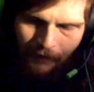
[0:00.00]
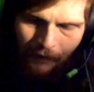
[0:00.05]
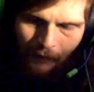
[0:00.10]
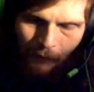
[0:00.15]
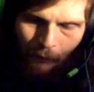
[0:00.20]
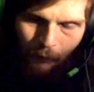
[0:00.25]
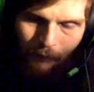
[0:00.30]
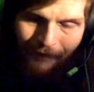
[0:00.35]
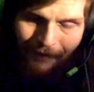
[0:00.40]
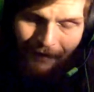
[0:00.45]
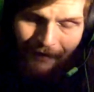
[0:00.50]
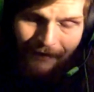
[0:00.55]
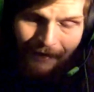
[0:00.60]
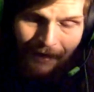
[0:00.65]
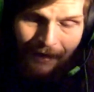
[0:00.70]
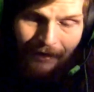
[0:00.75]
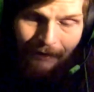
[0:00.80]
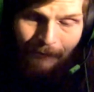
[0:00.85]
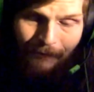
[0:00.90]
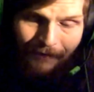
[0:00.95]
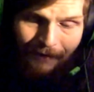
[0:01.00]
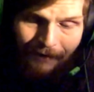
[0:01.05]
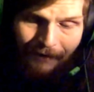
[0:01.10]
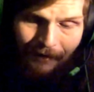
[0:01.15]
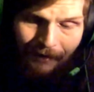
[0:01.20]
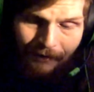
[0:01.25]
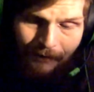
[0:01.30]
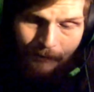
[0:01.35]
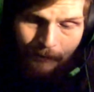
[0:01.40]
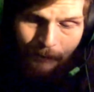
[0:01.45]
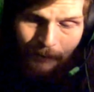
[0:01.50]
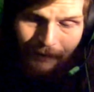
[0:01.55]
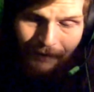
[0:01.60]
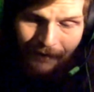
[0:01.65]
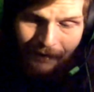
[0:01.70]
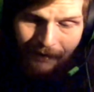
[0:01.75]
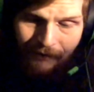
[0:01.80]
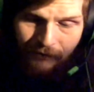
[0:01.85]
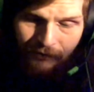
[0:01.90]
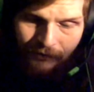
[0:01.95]
We had Hangman Adam
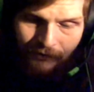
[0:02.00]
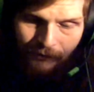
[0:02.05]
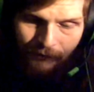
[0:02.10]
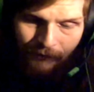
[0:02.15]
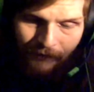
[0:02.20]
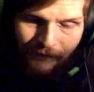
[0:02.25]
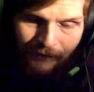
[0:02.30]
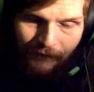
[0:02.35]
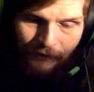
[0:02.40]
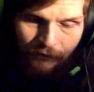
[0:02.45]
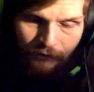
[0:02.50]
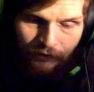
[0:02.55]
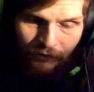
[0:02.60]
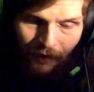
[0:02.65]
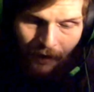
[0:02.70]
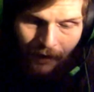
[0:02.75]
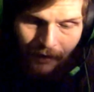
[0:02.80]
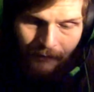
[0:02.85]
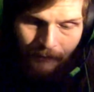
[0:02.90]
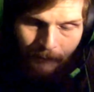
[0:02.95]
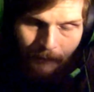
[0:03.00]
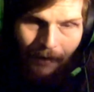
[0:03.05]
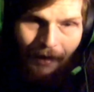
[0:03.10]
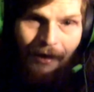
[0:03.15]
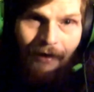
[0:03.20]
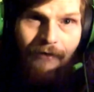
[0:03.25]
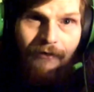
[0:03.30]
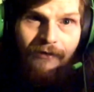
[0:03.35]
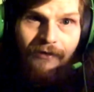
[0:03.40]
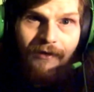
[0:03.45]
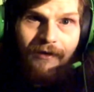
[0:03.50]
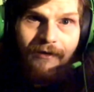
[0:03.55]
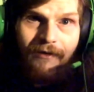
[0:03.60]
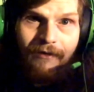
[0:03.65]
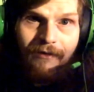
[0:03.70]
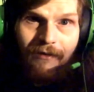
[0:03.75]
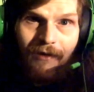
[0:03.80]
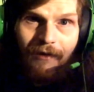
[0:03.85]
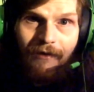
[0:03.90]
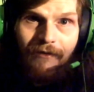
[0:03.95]
Page defeating John Moxley in a
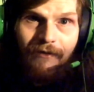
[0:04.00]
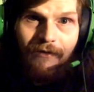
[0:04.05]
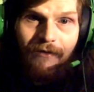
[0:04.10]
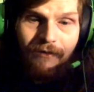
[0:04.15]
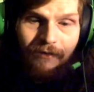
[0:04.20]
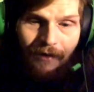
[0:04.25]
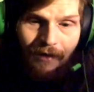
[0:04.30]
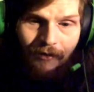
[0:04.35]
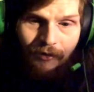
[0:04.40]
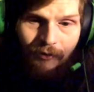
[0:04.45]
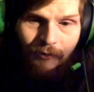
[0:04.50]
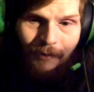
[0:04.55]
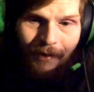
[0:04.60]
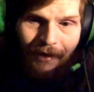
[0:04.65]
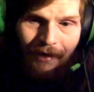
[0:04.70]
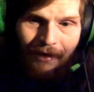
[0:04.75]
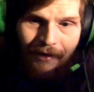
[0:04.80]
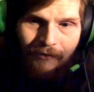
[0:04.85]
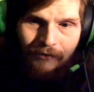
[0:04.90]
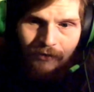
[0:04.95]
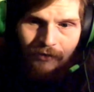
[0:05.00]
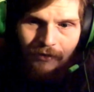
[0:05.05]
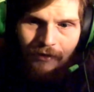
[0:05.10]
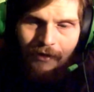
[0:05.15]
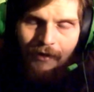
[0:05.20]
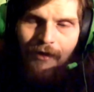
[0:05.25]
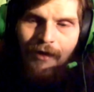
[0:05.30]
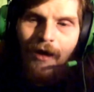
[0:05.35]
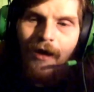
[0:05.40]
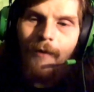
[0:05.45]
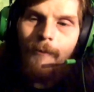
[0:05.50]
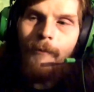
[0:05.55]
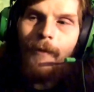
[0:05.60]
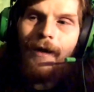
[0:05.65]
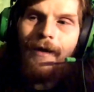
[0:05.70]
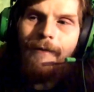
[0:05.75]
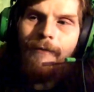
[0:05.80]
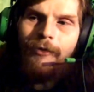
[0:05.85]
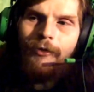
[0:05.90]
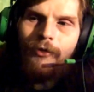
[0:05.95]
Texas death match.
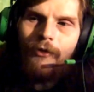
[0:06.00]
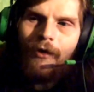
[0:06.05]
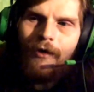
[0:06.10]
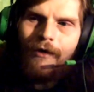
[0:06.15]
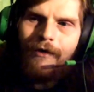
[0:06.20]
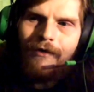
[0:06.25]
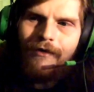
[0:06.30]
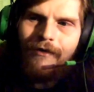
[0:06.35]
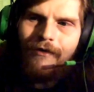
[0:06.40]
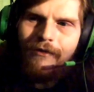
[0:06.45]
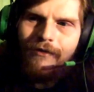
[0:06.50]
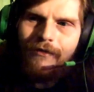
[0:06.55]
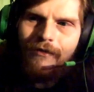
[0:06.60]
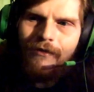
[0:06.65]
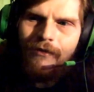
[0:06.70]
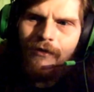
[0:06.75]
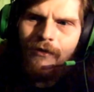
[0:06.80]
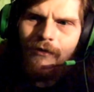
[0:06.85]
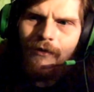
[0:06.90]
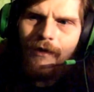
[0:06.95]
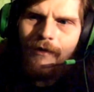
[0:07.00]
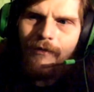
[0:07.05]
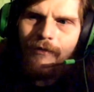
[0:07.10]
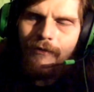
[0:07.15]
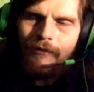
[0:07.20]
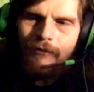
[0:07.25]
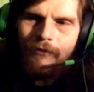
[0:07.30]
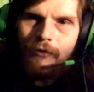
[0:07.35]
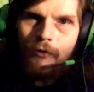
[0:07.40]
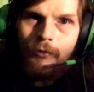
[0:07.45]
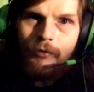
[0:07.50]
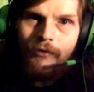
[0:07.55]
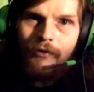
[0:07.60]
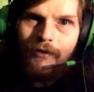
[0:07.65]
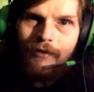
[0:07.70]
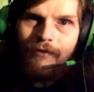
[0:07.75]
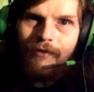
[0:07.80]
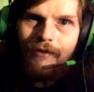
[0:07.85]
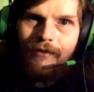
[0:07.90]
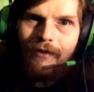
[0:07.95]
My thought is, I do
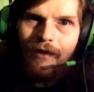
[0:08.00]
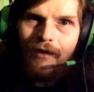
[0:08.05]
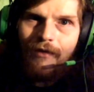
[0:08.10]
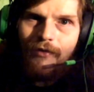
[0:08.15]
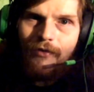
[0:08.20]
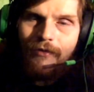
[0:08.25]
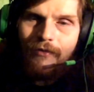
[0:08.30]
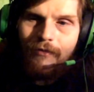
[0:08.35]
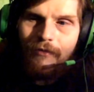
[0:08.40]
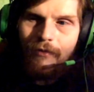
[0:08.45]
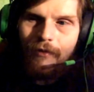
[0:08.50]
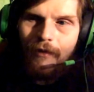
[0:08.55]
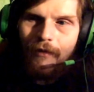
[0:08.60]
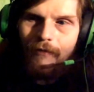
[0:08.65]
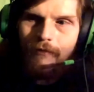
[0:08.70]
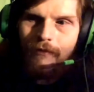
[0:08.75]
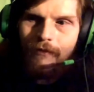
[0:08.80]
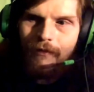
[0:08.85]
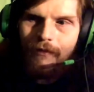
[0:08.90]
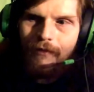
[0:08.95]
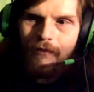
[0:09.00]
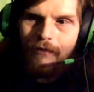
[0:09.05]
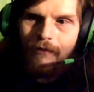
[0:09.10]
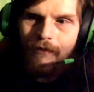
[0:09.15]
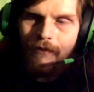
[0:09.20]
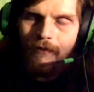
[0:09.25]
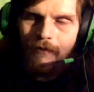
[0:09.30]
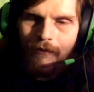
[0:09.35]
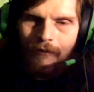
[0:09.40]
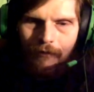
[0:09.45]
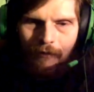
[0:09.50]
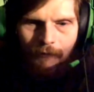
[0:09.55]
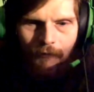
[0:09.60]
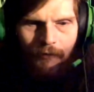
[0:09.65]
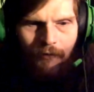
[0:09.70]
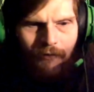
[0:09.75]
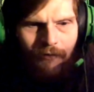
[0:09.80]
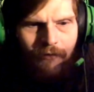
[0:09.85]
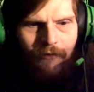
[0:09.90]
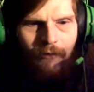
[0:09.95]
believe that if you're
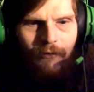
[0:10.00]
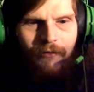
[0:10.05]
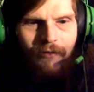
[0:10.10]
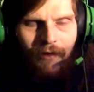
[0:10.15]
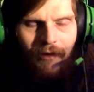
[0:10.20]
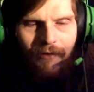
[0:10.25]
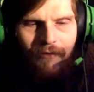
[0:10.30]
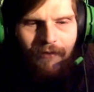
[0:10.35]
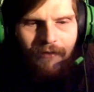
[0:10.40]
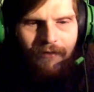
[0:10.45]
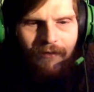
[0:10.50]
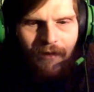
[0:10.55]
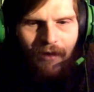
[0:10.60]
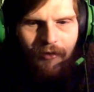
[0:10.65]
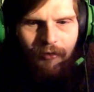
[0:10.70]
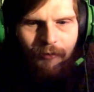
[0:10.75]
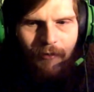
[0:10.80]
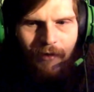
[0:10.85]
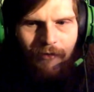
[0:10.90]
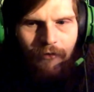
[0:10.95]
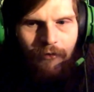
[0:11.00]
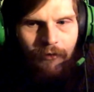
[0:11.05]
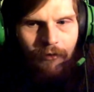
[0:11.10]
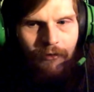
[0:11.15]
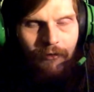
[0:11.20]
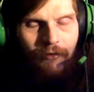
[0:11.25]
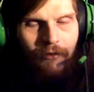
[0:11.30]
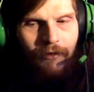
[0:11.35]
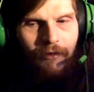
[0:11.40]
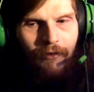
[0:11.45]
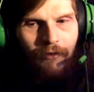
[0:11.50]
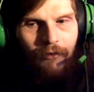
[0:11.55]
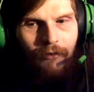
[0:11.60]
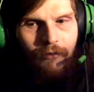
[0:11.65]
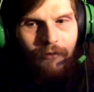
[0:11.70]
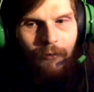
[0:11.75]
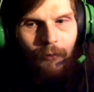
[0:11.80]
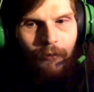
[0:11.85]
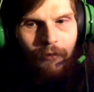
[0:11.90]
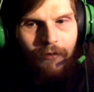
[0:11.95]
going to do a Texas death match, or you're going to include
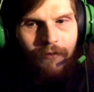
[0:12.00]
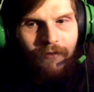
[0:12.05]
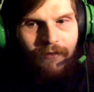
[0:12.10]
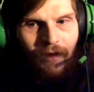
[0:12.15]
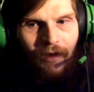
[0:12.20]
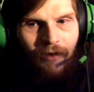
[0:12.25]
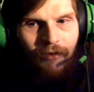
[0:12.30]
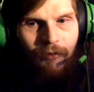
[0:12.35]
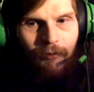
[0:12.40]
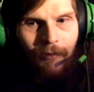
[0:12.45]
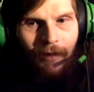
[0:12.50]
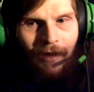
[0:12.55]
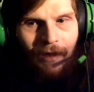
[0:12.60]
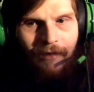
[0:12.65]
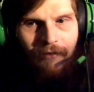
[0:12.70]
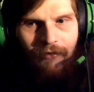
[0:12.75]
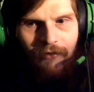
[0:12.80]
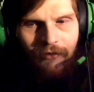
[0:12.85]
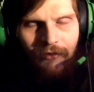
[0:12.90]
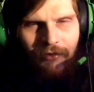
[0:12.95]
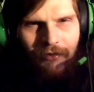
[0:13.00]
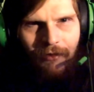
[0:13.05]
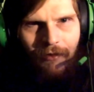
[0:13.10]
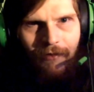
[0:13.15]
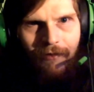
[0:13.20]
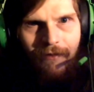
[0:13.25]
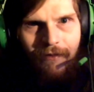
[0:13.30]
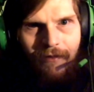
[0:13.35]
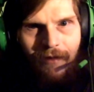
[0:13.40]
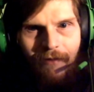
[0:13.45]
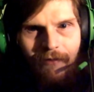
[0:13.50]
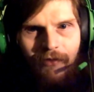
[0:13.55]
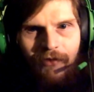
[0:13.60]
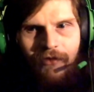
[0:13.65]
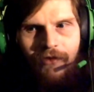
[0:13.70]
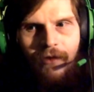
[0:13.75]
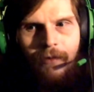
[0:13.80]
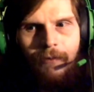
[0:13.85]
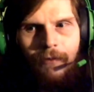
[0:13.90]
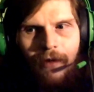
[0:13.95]
the word death match, you should at least have
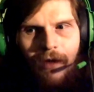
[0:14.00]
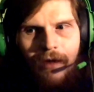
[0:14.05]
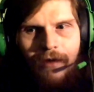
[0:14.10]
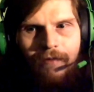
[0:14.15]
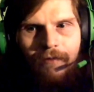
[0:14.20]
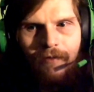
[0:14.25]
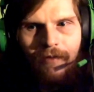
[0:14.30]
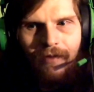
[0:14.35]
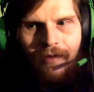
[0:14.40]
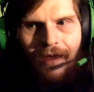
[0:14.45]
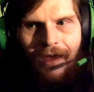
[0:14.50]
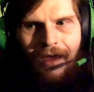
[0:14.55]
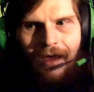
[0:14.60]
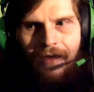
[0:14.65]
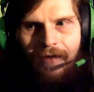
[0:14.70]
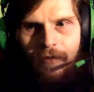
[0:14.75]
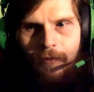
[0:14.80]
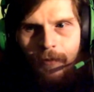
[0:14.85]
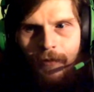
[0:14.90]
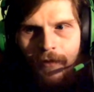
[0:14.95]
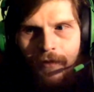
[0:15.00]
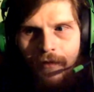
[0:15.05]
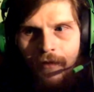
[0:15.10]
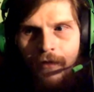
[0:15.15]
some kind of glass. But